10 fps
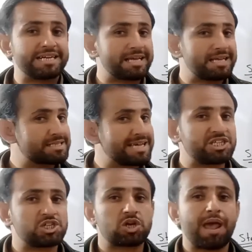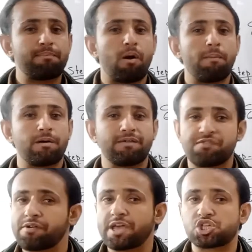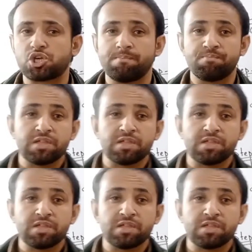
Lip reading: in such type of the reaction.